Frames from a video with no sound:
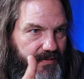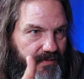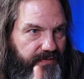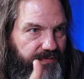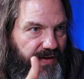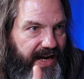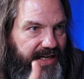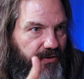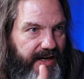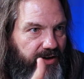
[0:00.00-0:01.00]

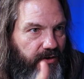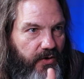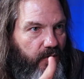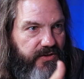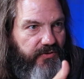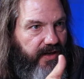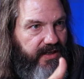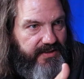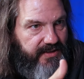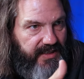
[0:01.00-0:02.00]
fine grain or coarse
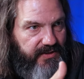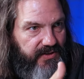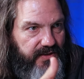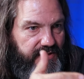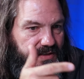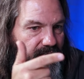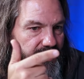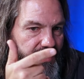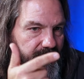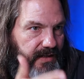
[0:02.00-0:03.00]
grain distinctions. Yep.
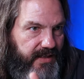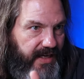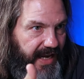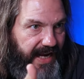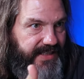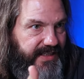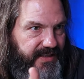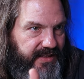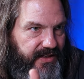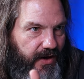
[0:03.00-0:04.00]
Connecting
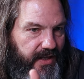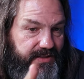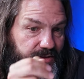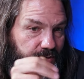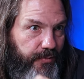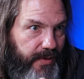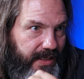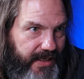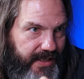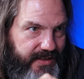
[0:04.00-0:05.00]
the dots, zooming
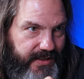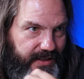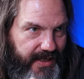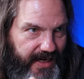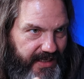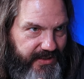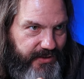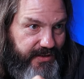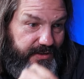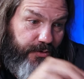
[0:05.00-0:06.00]
into the
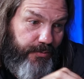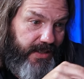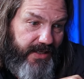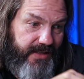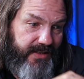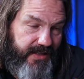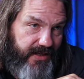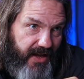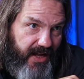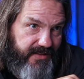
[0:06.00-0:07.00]
connections, zooming into the
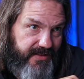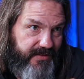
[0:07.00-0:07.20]
dots,